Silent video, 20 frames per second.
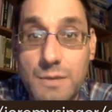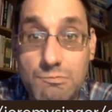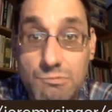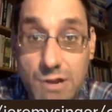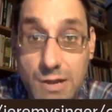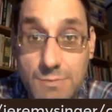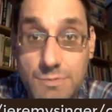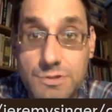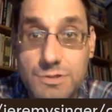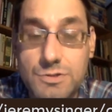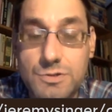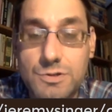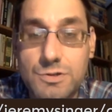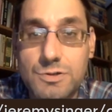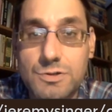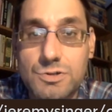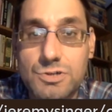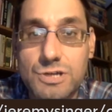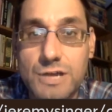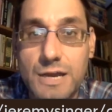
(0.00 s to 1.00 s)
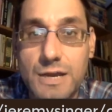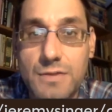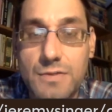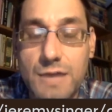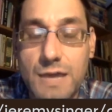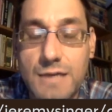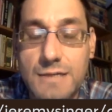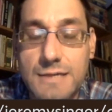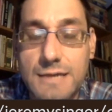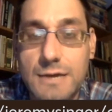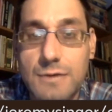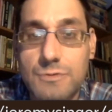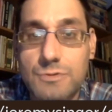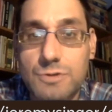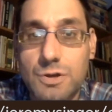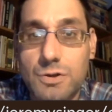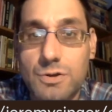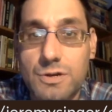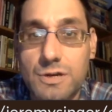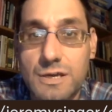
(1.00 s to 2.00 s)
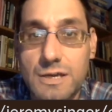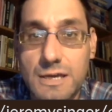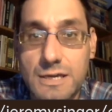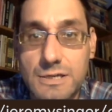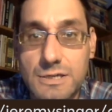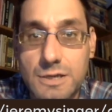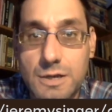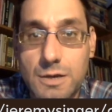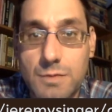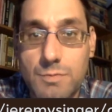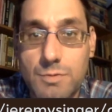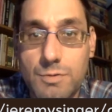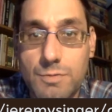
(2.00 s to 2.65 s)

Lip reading: Perhaps you could check that out on GitHub.